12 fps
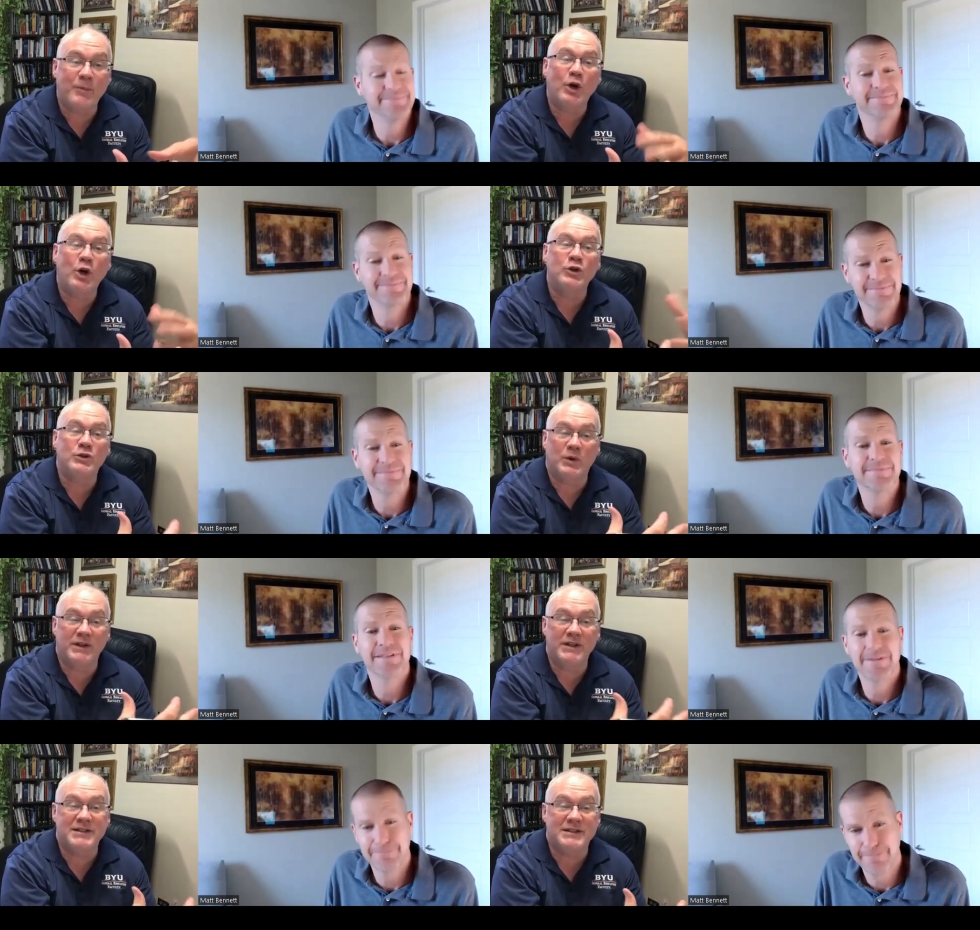Speaker 1: approach
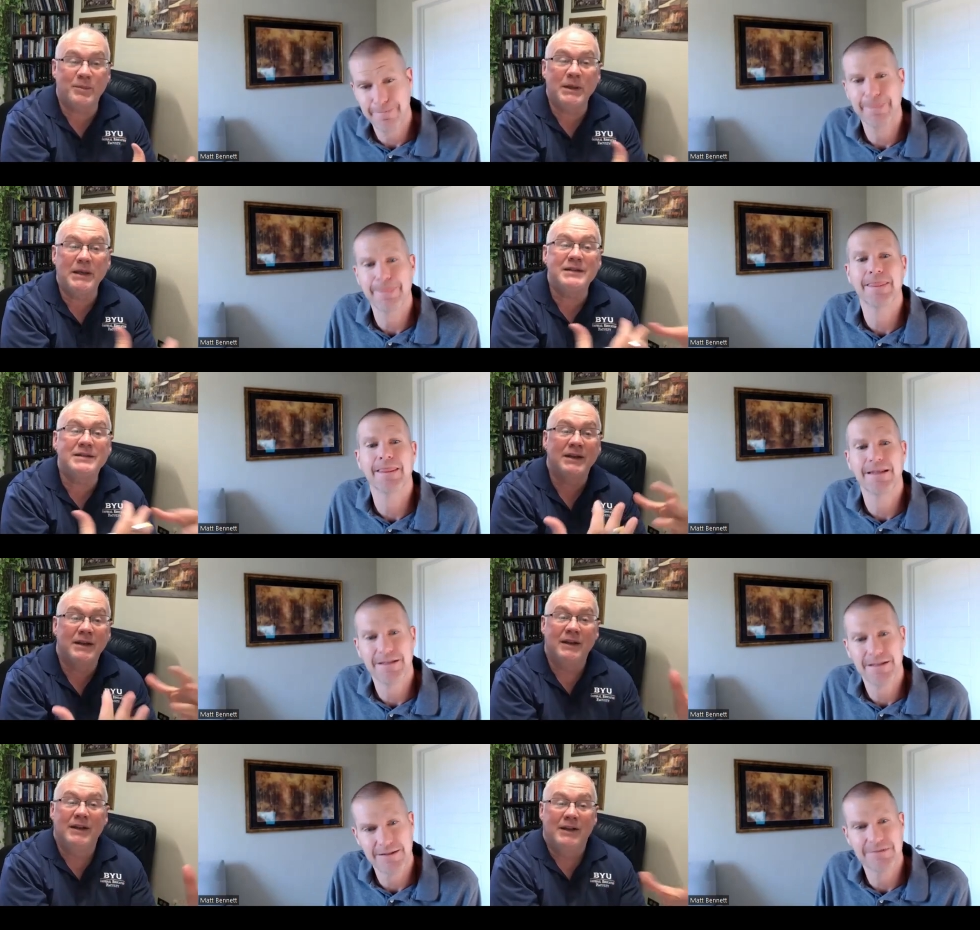where this is a piece,
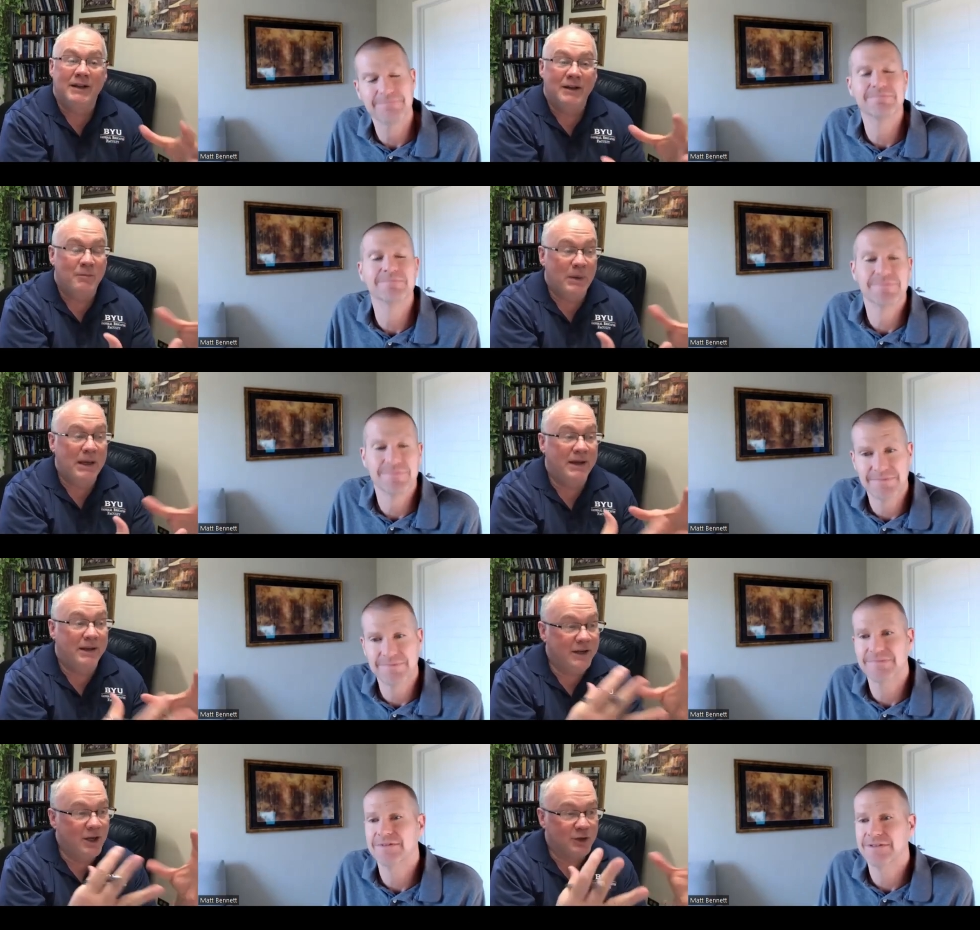
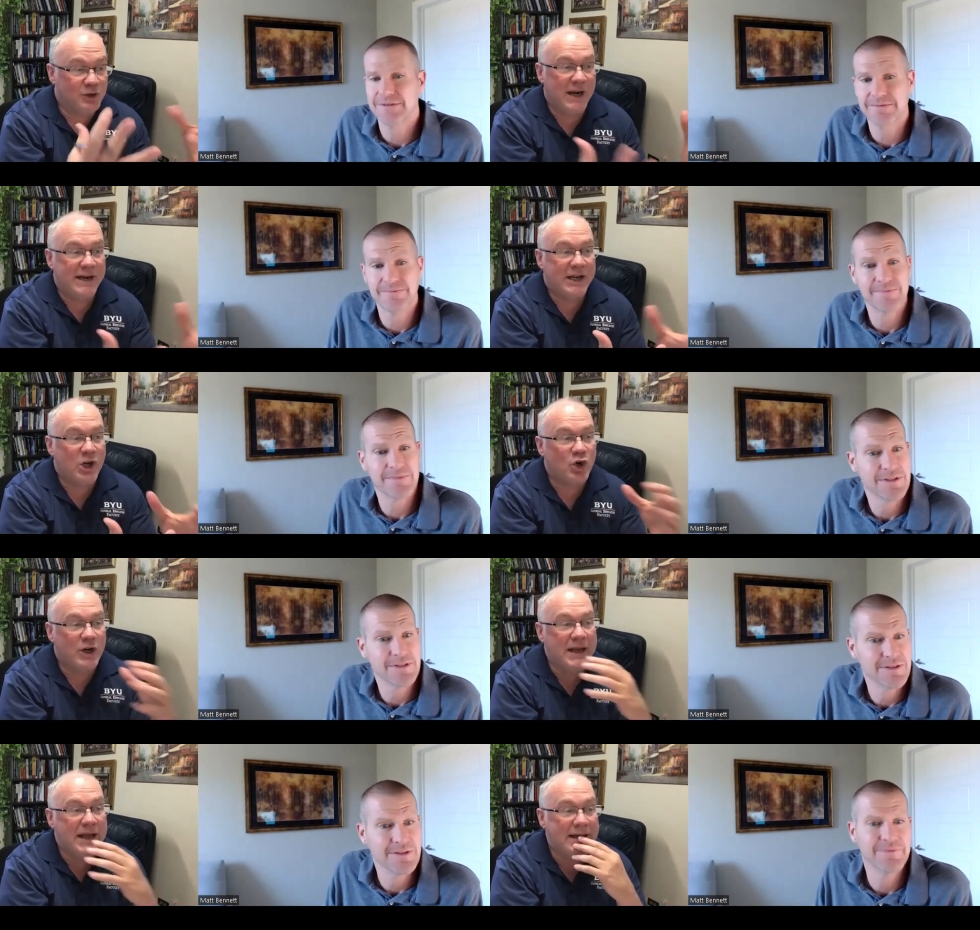but you know, trying to
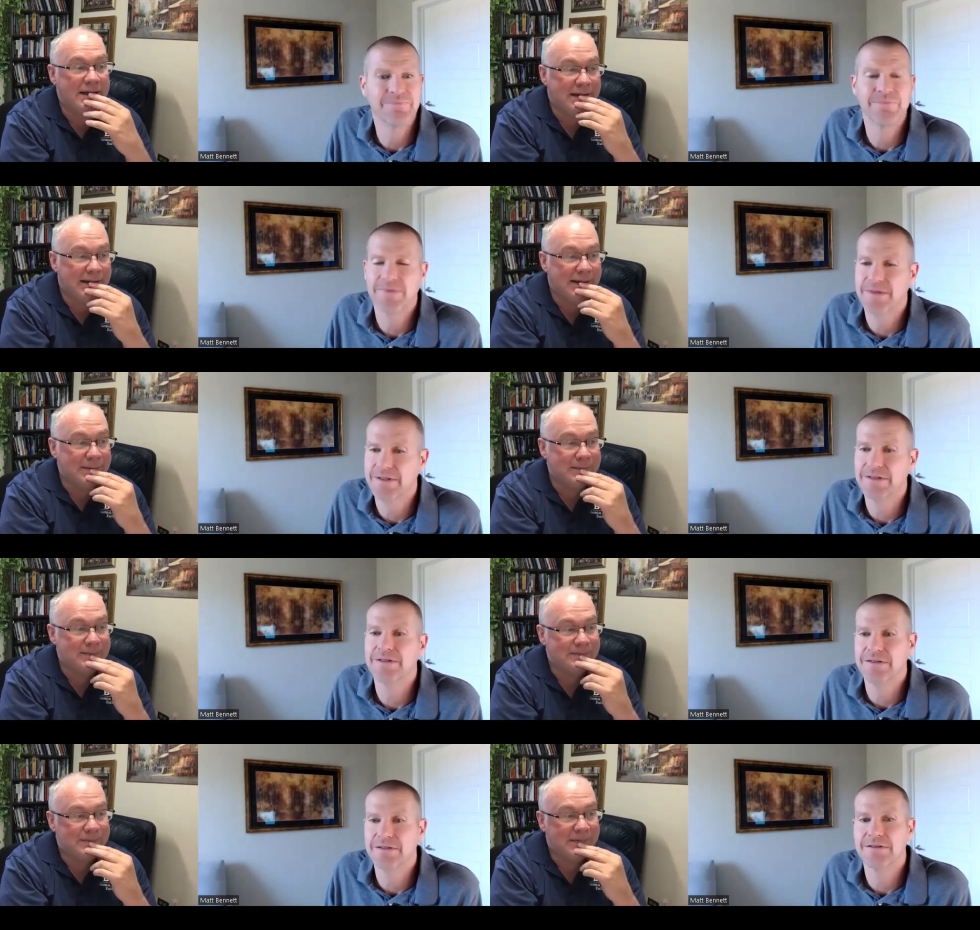create,
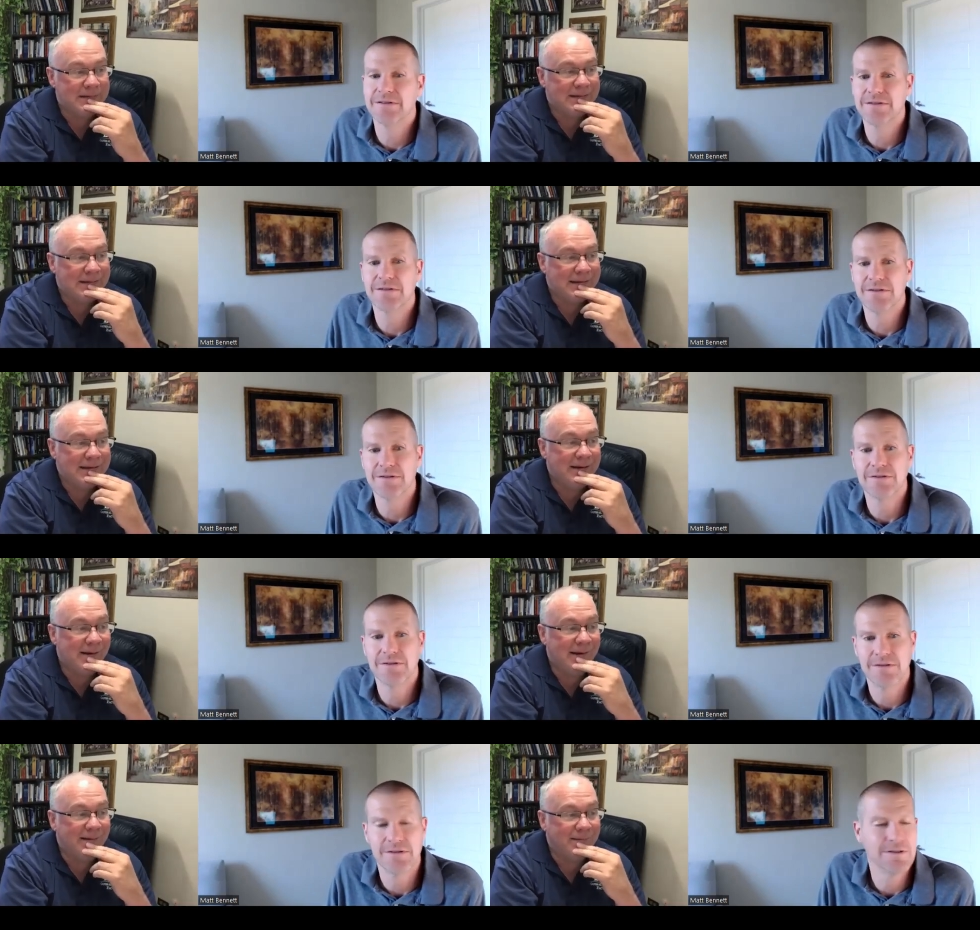um, you
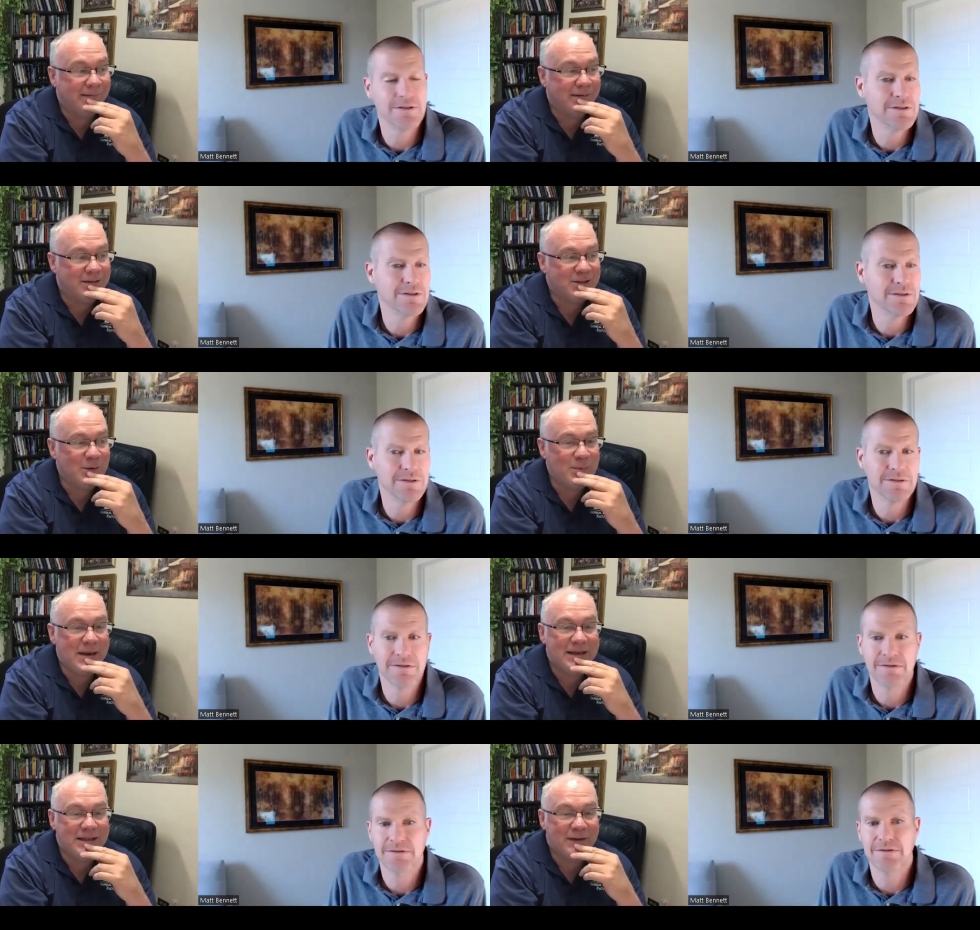know, there's so
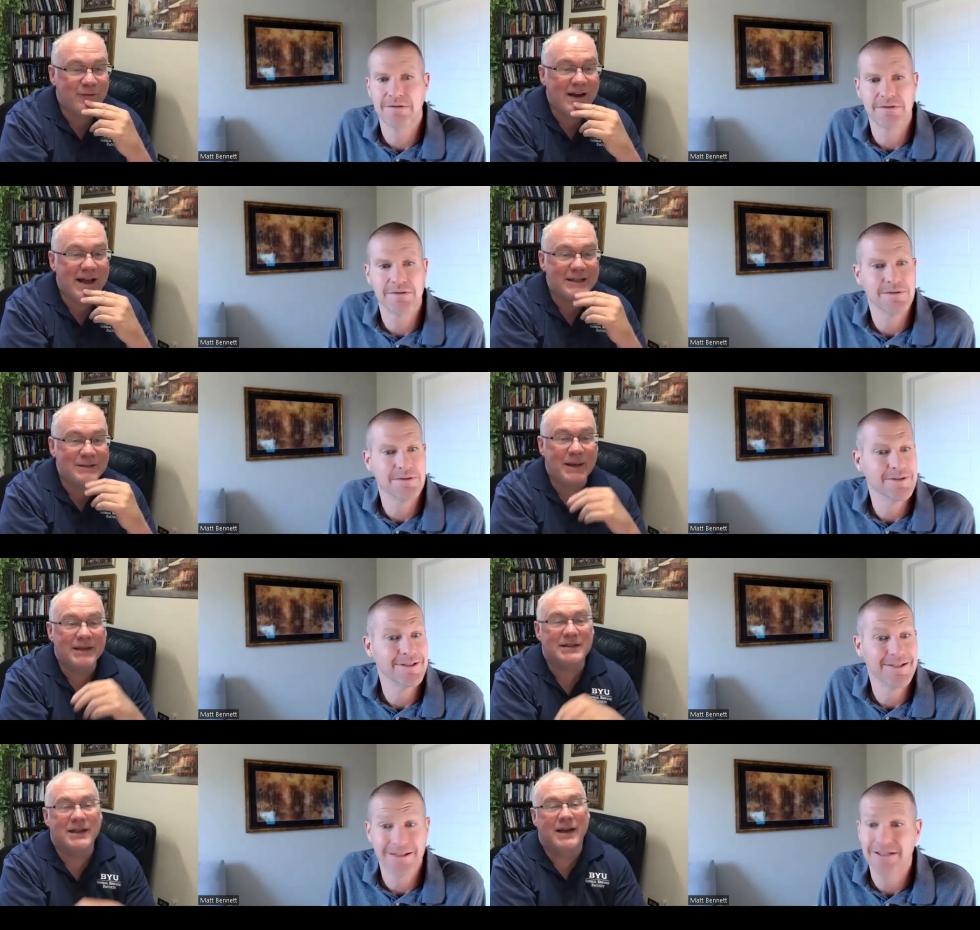many different
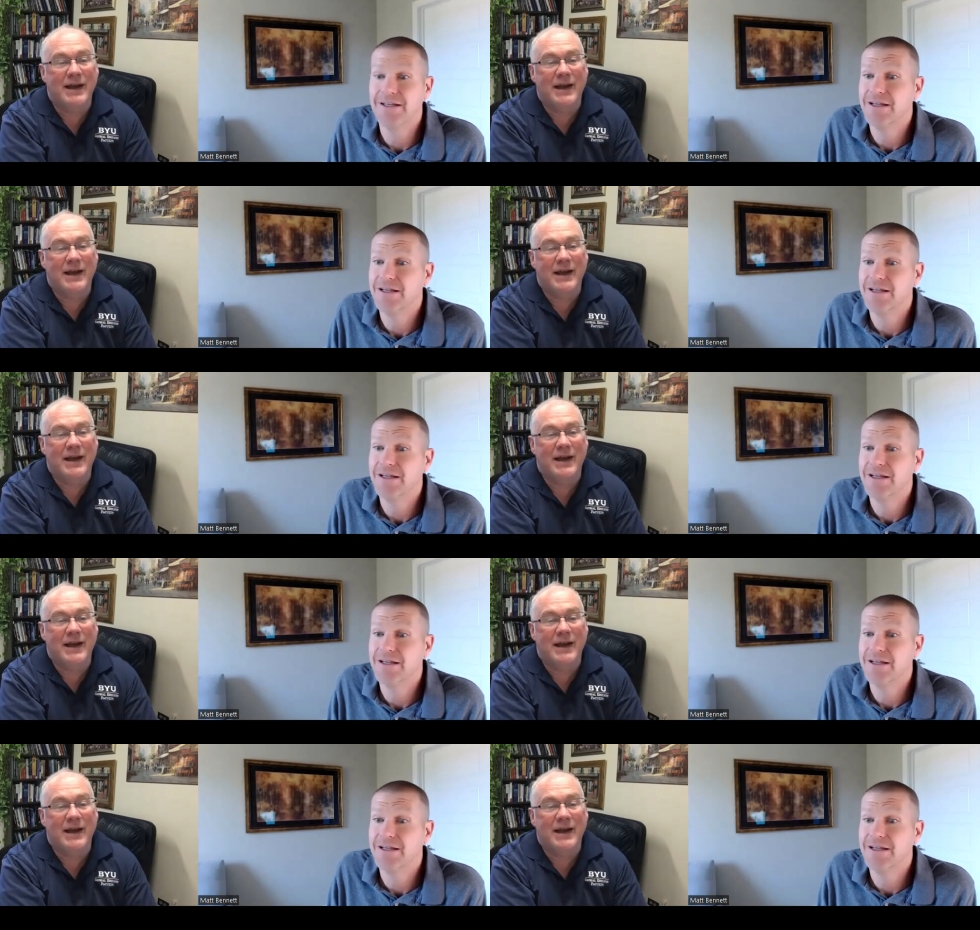aspects to that.